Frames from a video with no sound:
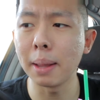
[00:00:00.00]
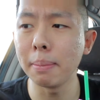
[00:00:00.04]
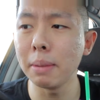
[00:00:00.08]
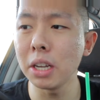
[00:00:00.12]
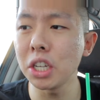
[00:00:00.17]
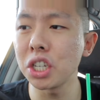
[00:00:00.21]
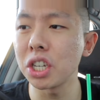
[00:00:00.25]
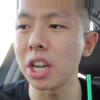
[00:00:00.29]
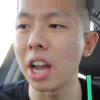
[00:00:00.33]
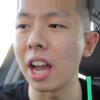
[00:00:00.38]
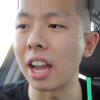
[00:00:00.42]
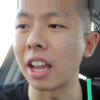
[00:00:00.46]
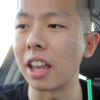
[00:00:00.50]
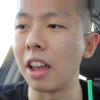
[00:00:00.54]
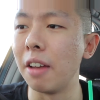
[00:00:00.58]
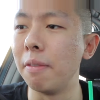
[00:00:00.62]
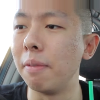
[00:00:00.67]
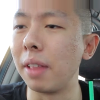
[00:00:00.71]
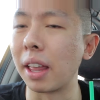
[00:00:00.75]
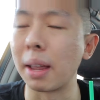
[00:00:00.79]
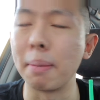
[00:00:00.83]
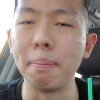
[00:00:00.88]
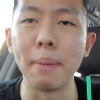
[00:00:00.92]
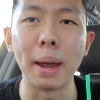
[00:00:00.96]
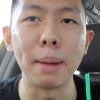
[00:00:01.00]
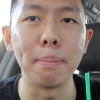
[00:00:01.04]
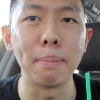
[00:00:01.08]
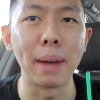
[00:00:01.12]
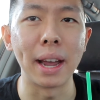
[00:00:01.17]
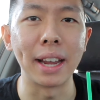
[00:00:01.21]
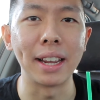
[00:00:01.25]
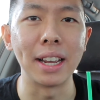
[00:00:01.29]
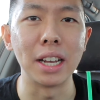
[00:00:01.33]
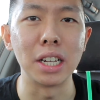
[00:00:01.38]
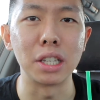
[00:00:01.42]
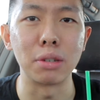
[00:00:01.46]
me check if like my
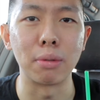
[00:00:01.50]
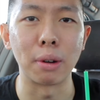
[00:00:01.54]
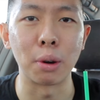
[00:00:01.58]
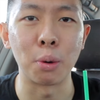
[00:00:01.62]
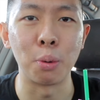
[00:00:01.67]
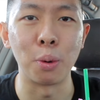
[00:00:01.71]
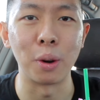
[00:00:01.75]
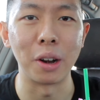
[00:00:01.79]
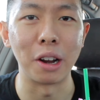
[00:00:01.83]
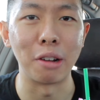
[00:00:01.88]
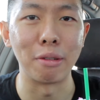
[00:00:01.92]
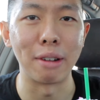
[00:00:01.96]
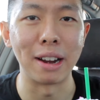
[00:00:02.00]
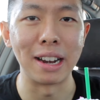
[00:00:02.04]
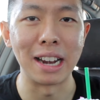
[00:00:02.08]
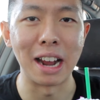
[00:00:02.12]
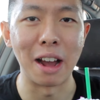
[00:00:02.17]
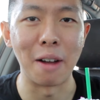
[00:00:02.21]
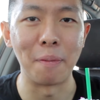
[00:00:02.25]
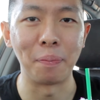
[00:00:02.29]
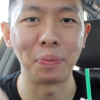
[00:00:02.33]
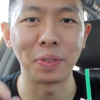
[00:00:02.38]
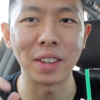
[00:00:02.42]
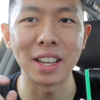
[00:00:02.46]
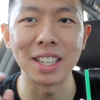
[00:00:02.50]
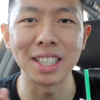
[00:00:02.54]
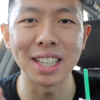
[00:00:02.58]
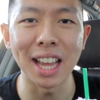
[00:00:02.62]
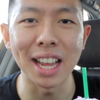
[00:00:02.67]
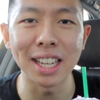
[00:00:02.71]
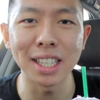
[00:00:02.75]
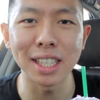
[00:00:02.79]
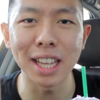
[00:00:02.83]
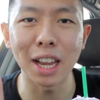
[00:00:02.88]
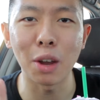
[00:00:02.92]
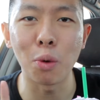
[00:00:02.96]
mic is recording right now, because
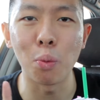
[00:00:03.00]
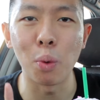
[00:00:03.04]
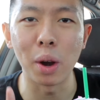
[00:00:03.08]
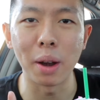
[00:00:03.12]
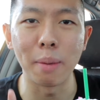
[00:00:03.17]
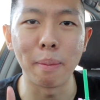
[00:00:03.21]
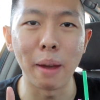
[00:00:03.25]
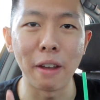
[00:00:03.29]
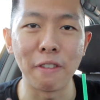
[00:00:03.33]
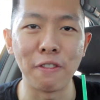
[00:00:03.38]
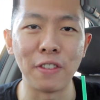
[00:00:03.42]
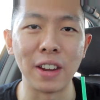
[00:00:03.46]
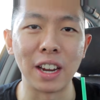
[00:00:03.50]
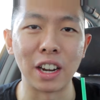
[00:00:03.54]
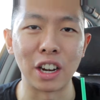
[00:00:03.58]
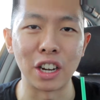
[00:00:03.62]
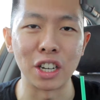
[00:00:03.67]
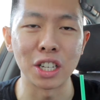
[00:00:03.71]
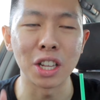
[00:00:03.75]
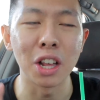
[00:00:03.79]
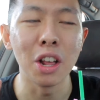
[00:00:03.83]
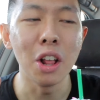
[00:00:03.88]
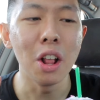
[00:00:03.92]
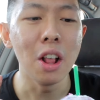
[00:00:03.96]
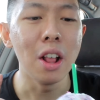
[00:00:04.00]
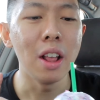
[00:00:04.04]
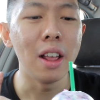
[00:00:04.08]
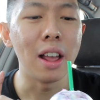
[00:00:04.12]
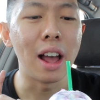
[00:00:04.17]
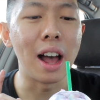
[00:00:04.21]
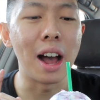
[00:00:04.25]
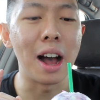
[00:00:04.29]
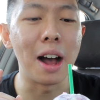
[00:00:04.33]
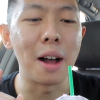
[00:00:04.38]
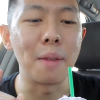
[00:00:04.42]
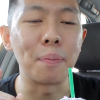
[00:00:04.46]
that's like one of my fears.
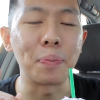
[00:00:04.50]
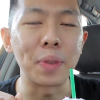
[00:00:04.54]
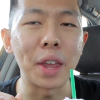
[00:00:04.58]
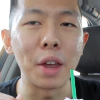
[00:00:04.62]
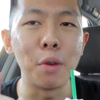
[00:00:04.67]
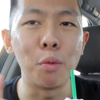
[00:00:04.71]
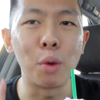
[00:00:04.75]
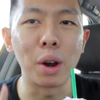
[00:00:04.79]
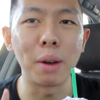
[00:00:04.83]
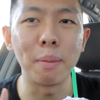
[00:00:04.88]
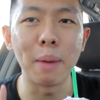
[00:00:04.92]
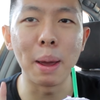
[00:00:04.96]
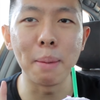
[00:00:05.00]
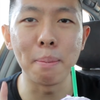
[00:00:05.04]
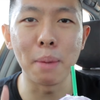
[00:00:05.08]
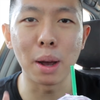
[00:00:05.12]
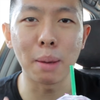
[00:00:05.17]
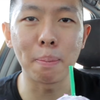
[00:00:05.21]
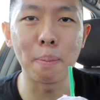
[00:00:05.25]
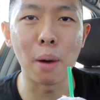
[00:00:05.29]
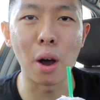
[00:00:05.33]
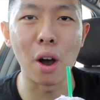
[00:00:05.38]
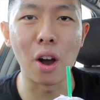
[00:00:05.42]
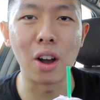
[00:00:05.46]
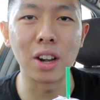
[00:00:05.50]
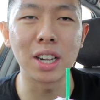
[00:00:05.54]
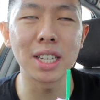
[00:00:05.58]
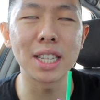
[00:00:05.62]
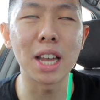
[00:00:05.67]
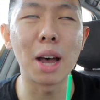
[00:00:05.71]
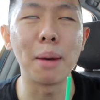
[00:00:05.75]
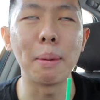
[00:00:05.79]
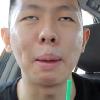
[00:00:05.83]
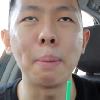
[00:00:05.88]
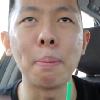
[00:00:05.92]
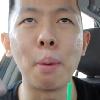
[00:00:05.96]
In one of my
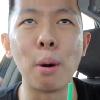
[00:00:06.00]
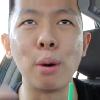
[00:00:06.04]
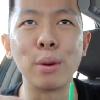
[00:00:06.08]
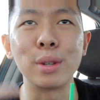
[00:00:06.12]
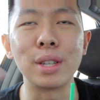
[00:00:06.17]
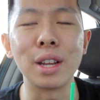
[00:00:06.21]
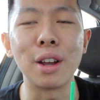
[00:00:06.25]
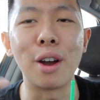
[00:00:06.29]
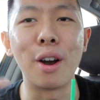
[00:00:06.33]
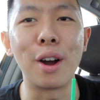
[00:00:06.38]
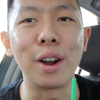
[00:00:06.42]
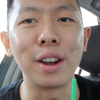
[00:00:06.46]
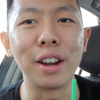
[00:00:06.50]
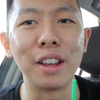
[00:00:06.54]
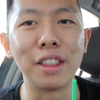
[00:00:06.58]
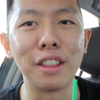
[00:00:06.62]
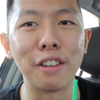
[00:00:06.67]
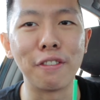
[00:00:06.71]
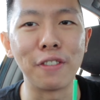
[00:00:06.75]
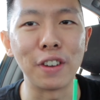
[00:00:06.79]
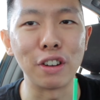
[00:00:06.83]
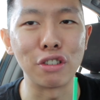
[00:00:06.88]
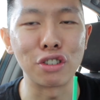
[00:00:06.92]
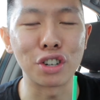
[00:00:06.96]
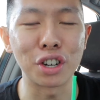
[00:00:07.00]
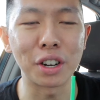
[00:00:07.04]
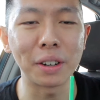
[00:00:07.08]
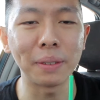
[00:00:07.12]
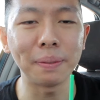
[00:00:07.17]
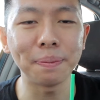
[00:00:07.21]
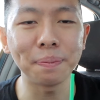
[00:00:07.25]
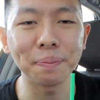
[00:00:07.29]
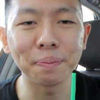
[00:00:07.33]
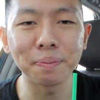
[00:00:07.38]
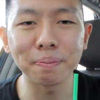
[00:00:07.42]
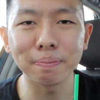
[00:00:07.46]
mukbangs I'll be posting on in the
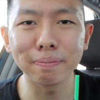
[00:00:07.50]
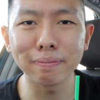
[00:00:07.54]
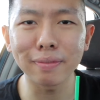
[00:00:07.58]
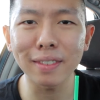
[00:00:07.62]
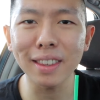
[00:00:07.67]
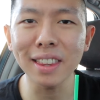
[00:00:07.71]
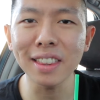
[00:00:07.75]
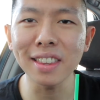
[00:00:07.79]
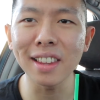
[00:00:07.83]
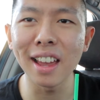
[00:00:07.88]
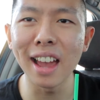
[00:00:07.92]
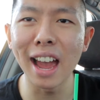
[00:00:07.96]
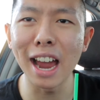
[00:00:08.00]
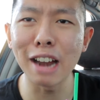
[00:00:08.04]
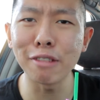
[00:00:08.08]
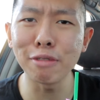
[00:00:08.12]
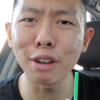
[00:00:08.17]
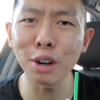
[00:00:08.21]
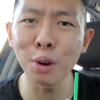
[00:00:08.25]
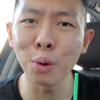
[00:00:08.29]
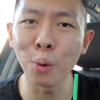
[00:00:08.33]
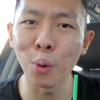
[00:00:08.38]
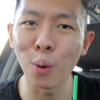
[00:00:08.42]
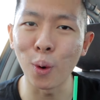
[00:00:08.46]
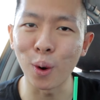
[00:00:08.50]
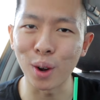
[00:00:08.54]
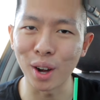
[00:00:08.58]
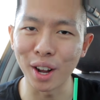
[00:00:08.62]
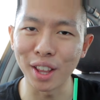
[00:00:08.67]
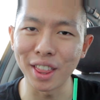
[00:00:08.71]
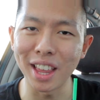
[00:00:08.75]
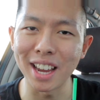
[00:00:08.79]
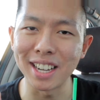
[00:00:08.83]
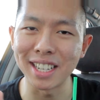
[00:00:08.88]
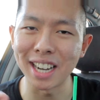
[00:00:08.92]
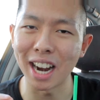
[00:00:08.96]
future, I
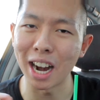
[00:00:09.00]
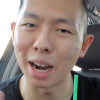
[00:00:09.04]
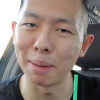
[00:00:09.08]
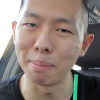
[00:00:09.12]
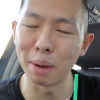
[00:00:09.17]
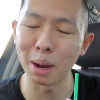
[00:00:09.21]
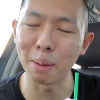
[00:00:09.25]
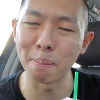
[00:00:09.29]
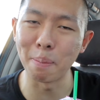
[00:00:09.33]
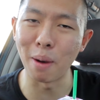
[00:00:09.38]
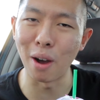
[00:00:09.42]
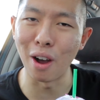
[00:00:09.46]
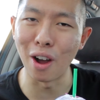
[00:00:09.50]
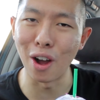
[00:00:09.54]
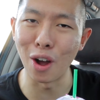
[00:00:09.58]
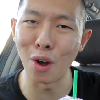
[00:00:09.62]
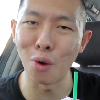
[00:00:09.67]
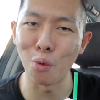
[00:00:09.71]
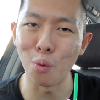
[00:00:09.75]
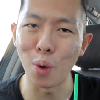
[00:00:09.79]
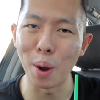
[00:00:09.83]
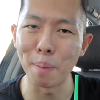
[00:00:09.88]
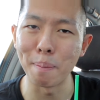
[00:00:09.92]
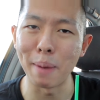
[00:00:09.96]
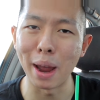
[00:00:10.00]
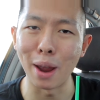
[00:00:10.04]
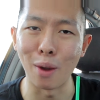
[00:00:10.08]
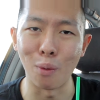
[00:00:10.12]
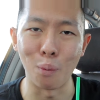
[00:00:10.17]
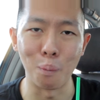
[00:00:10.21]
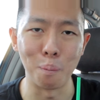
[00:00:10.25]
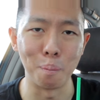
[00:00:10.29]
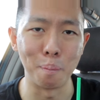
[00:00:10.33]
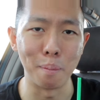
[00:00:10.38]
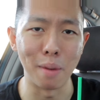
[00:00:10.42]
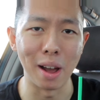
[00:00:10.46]
recorded the entire mukbang when my
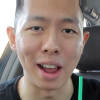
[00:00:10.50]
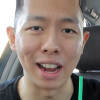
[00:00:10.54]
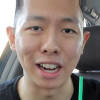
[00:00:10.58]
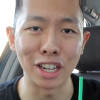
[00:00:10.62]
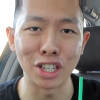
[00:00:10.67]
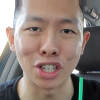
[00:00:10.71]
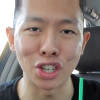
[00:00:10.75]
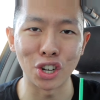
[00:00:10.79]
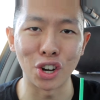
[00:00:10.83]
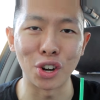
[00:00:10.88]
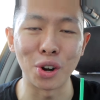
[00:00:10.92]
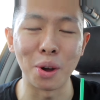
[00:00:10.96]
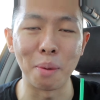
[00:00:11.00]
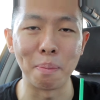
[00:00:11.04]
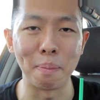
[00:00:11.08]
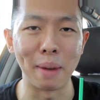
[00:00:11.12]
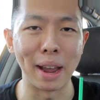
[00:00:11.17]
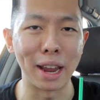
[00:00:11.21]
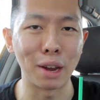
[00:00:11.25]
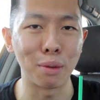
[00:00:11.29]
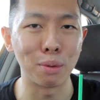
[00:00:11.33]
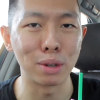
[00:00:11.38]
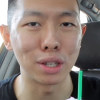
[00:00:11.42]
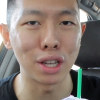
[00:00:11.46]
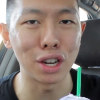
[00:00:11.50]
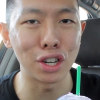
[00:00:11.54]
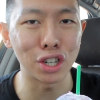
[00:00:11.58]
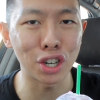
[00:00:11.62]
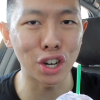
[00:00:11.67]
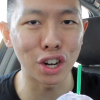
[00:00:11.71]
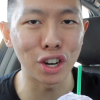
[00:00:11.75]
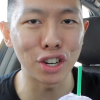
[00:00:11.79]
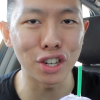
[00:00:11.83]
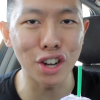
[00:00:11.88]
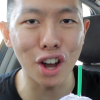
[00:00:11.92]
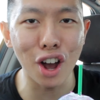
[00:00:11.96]
external mic wasn't
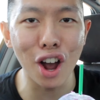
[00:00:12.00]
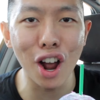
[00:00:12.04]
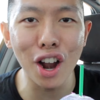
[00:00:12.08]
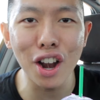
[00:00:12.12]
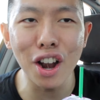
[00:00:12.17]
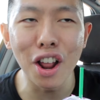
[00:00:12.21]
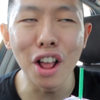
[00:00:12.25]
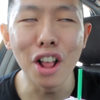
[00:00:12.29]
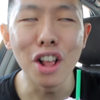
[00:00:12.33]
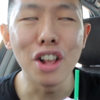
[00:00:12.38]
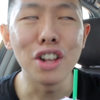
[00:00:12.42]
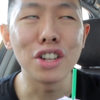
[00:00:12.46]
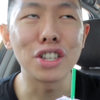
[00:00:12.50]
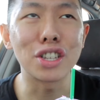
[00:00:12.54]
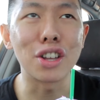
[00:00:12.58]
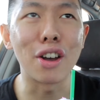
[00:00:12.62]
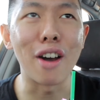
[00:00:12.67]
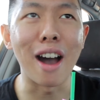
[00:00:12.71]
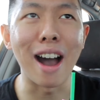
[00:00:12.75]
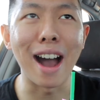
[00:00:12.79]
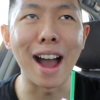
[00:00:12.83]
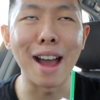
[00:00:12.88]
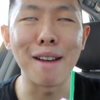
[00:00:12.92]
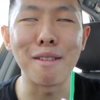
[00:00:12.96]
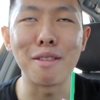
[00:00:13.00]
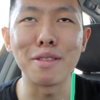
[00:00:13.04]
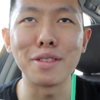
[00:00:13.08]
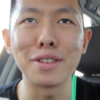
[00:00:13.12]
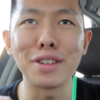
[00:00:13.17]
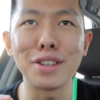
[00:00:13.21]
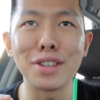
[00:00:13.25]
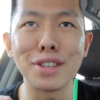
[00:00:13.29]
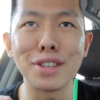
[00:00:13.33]
turned on. So I was